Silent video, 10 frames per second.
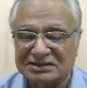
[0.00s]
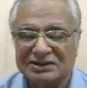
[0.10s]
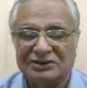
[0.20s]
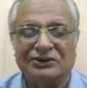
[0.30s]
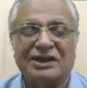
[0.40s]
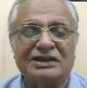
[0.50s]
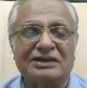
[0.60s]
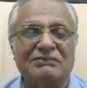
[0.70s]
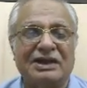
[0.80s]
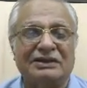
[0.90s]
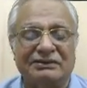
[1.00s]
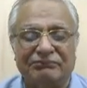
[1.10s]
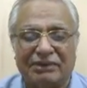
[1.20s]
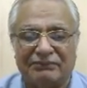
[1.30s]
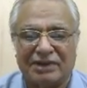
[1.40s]
Look at the
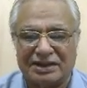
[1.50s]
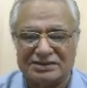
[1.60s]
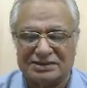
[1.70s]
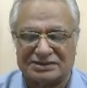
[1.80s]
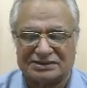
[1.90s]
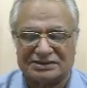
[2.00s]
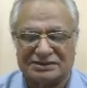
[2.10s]
barges.